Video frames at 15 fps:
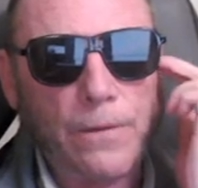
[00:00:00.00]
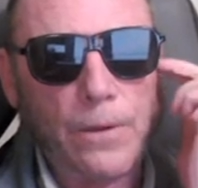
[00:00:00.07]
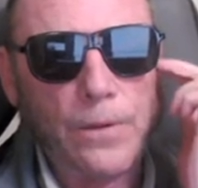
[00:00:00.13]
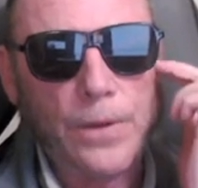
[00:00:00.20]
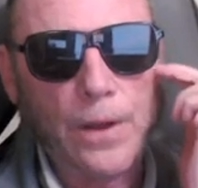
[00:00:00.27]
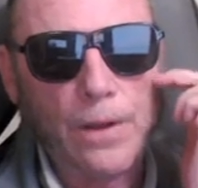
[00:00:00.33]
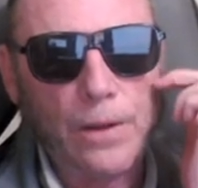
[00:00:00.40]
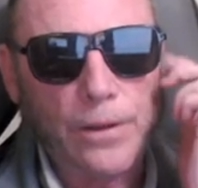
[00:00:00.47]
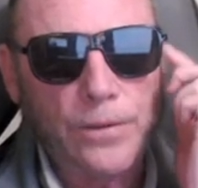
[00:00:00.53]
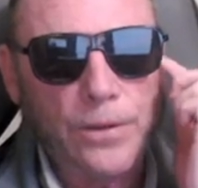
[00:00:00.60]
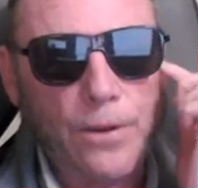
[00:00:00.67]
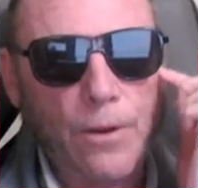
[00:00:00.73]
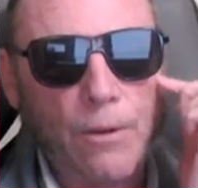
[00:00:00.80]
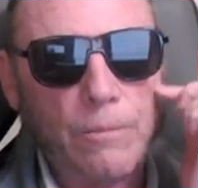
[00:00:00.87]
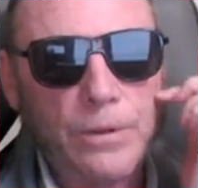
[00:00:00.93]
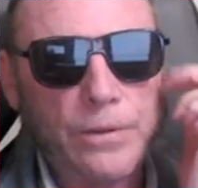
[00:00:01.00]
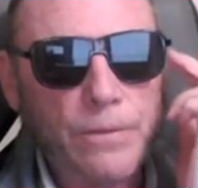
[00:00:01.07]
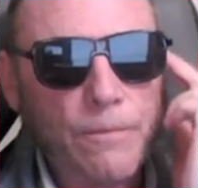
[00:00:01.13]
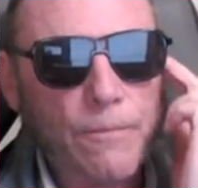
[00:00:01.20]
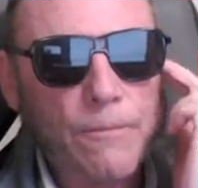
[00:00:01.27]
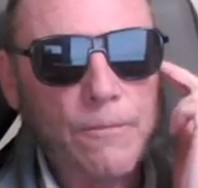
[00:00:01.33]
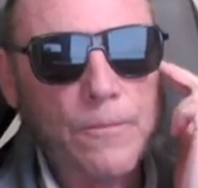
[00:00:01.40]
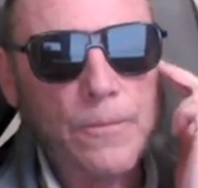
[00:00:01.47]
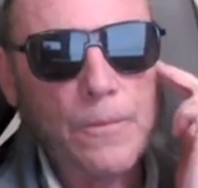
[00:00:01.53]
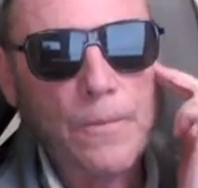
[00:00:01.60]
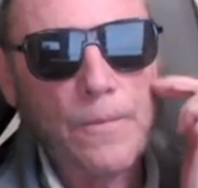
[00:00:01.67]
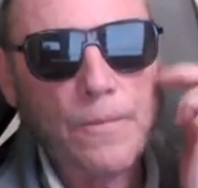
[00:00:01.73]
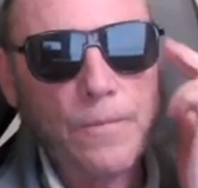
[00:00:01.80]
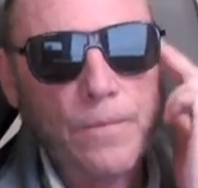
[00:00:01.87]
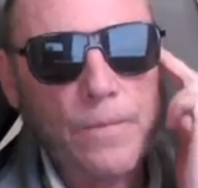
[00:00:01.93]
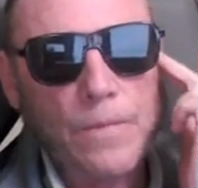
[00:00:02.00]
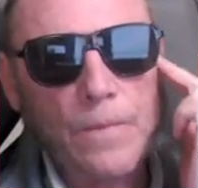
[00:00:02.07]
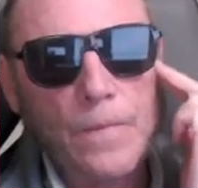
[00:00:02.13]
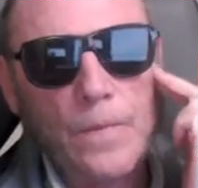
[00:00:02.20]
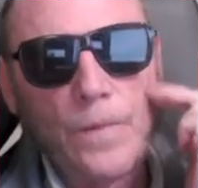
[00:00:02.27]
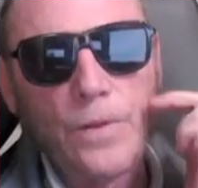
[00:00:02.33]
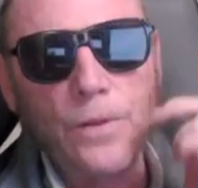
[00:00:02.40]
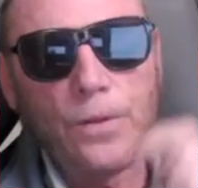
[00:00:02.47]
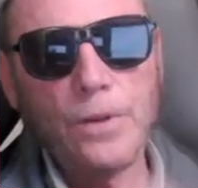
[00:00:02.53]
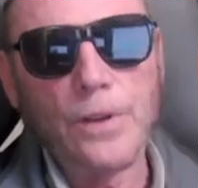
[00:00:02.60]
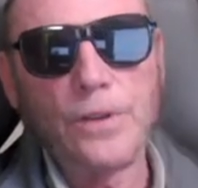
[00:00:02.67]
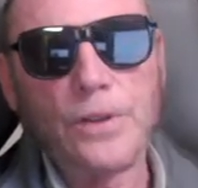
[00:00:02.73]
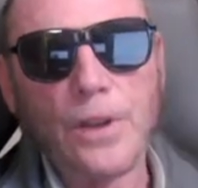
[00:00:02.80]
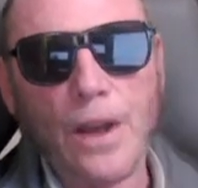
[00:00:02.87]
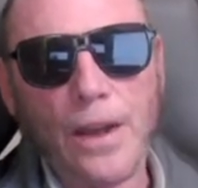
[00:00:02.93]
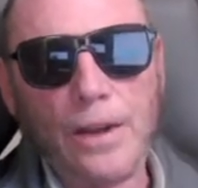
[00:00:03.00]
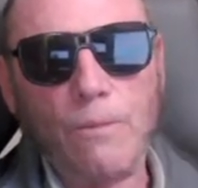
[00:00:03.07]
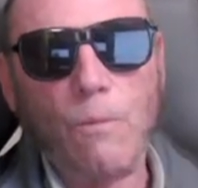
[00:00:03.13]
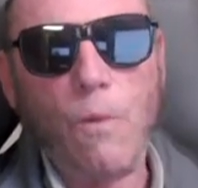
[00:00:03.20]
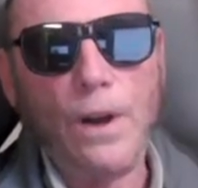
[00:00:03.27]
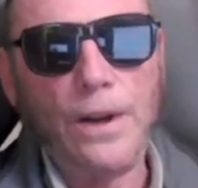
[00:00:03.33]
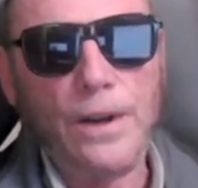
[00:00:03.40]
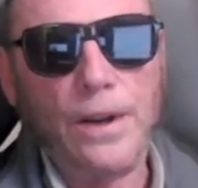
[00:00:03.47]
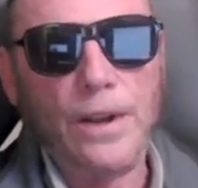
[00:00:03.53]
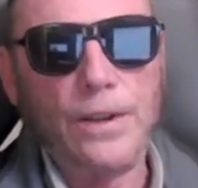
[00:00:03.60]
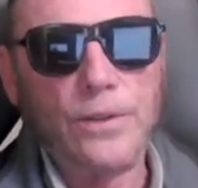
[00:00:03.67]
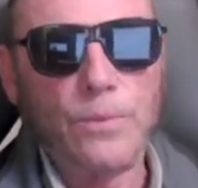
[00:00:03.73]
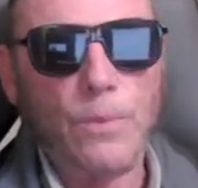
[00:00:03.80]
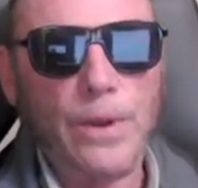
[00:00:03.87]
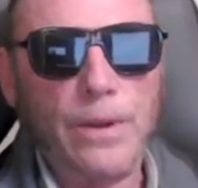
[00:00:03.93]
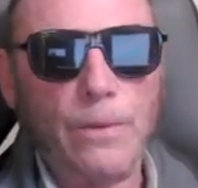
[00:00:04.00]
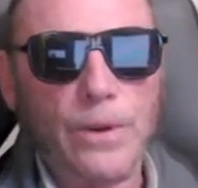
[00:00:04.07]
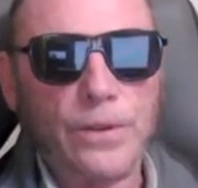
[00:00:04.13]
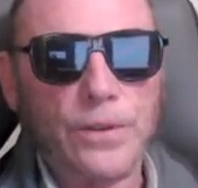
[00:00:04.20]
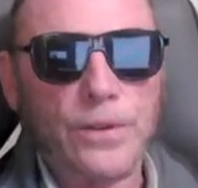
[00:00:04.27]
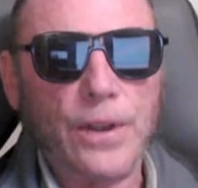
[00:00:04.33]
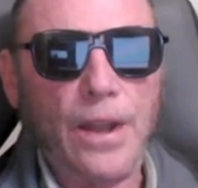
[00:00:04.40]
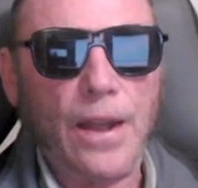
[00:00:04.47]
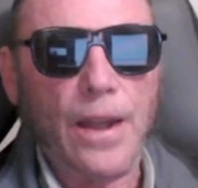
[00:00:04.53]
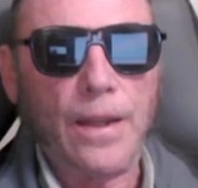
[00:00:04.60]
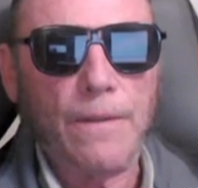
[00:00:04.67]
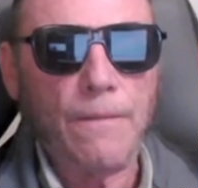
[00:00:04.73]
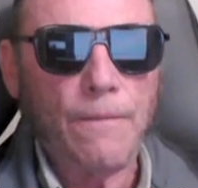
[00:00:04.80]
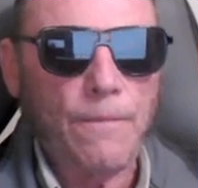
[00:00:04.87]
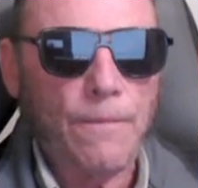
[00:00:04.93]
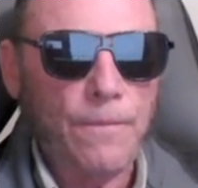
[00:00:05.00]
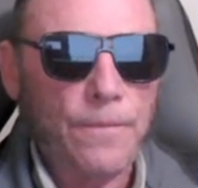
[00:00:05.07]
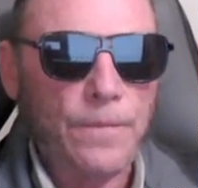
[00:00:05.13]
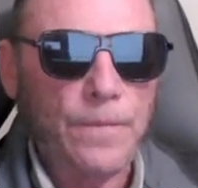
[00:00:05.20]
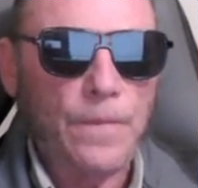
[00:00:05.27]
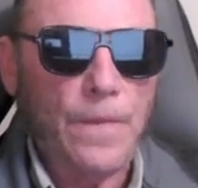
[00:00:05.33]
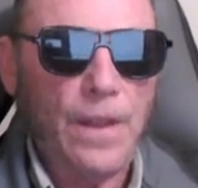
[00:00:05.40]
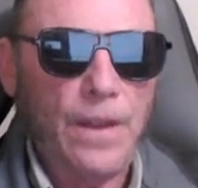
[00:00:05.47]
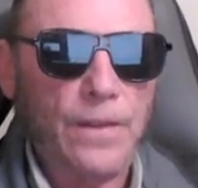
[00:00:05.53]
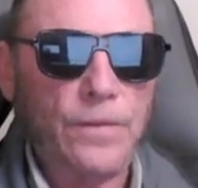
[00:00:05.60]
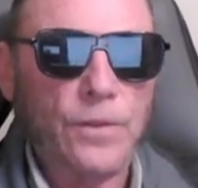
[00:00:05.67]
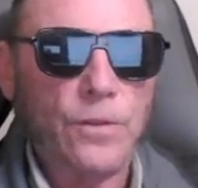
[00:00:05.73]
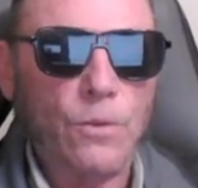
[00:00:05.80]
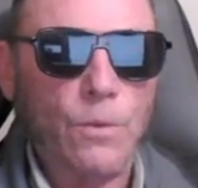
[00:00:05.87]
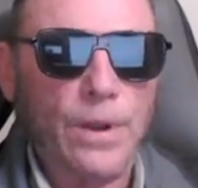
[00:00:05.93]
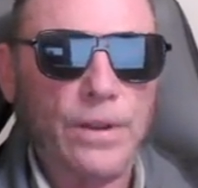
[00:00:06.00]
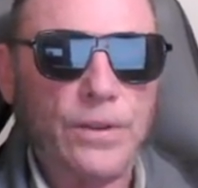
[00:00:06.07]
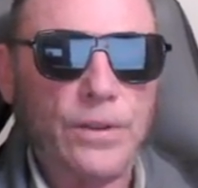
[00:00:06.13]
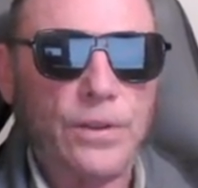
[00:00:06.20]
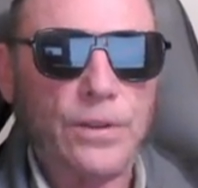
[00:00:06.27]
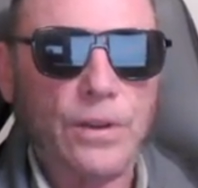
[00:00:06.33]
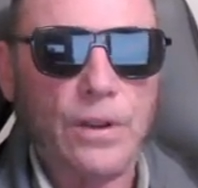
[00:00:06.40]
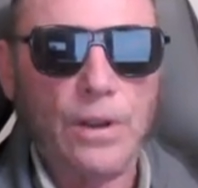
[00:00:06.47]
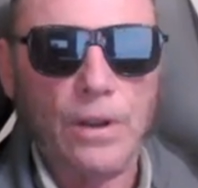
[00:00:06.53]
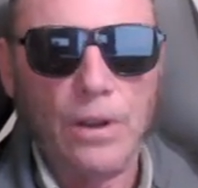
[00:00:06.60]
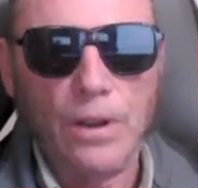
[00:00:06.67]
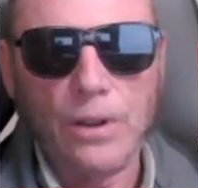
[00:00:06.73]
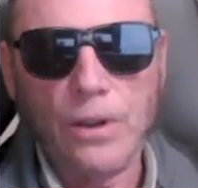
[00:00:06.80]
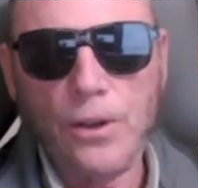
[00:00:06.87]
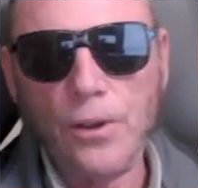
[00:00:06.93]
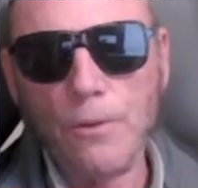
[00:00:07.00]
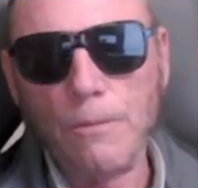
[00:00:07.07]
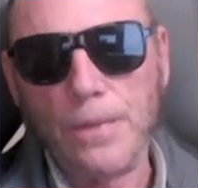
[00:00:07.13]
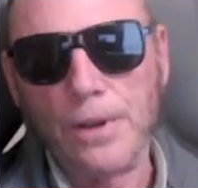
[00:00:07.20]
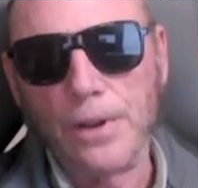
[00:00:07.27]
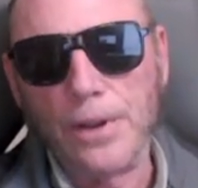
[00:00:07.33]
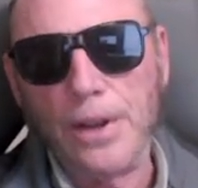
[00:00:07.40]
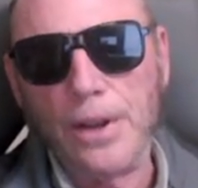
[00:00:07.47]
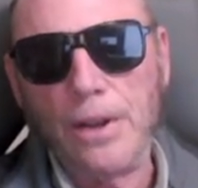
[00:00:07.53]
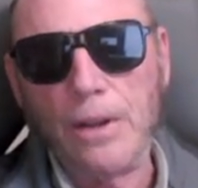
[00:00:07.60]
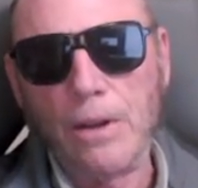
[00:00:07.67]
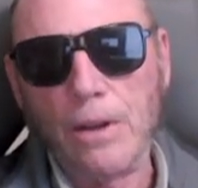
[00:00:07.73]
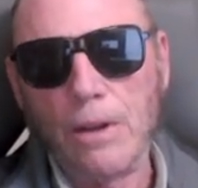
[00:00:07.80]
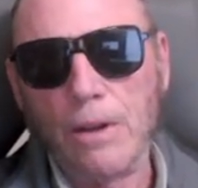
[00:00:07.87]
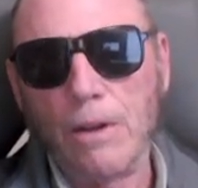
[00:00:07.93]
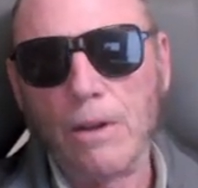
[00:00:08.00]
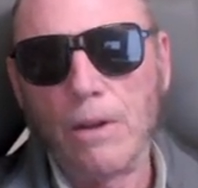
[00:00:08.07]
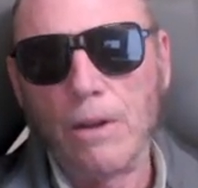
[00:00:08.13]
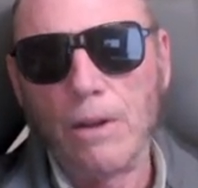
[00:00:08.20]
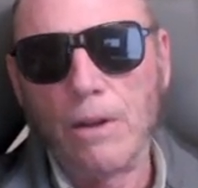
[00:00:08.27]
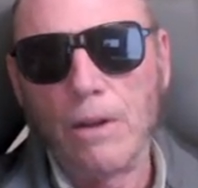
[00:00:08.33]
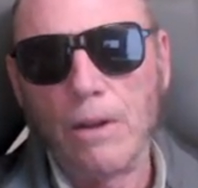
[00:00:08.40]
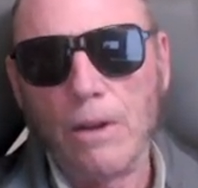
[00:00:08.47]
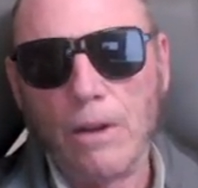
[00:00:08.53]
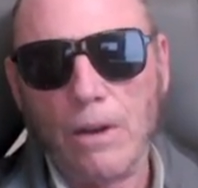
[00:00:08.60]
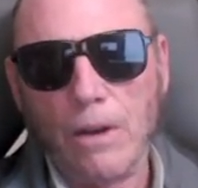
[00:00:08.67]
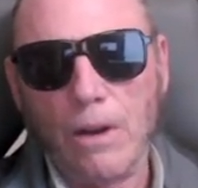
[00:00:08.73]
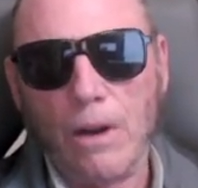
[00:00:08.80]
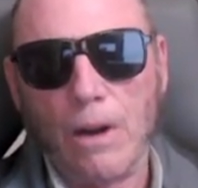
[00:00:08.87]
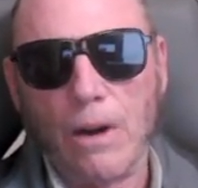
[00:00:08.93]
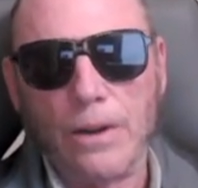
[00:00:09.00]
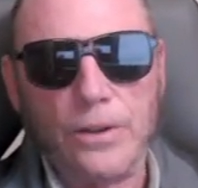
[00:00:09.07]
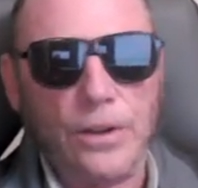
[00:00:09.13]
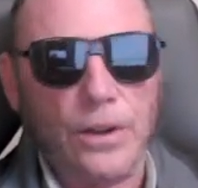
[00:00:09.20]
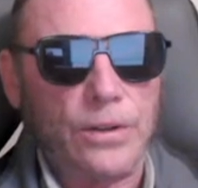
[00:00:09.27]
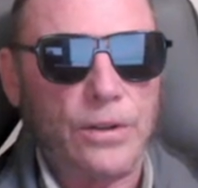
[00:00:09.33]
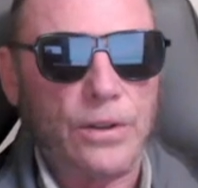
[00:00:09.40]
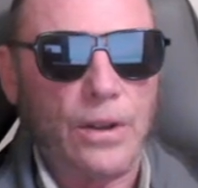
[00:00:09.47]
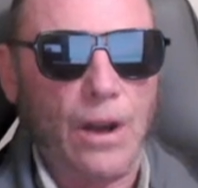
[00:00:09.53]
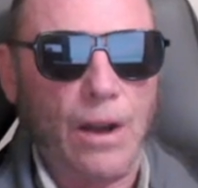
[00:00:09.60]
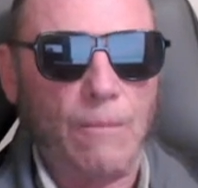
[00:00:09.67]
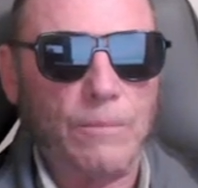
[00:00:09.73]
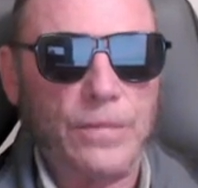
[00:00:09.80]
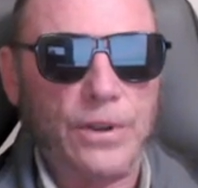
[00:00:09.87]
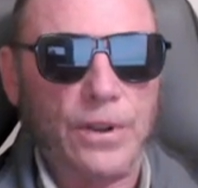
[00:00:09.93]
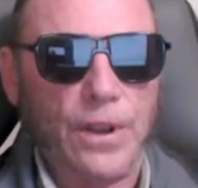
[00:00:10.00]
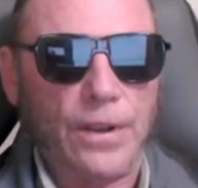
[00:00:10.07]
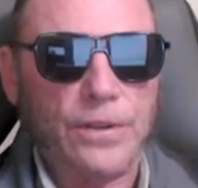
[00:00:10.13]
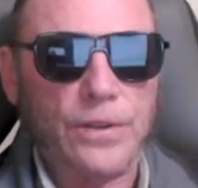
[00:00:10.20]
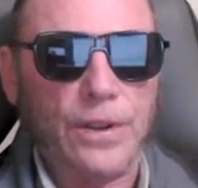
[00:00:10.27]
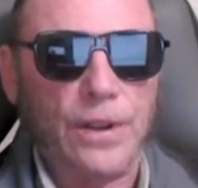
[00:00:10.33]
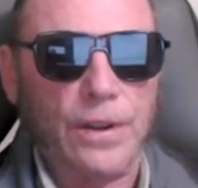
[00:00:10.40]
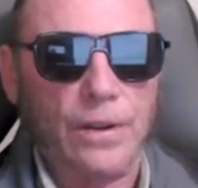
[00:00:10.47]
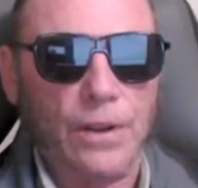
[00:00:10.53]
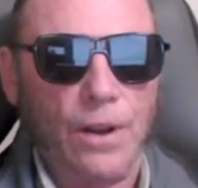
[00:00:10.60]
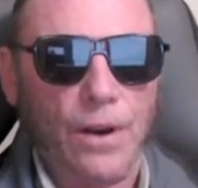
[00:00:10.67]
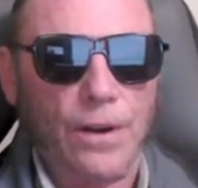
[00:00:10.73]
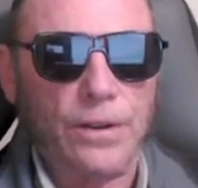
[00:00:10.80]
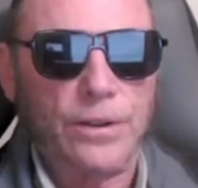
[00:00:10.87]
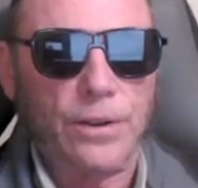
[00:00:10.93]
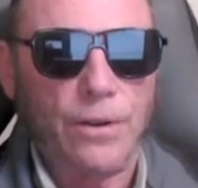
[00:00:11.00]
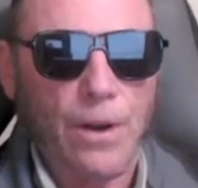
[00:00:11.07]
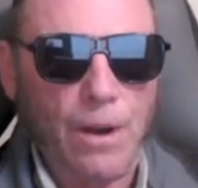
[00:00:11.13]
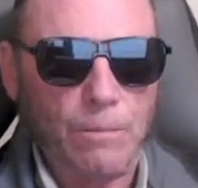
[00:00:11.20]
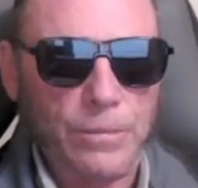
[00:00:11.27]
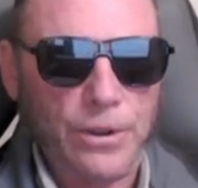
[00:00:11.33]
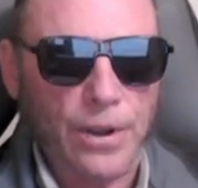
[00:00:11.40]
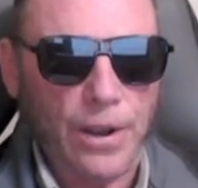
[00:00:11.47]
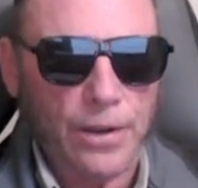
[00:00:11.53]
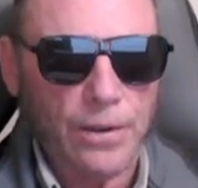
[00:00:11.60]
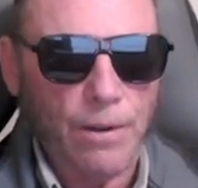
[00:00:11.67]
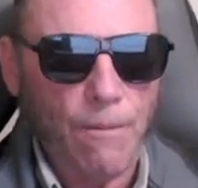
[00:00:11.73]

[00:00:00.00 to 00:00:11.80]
telescopes to decide what it is we were seeing, into which cumuli are just objects in a larger object.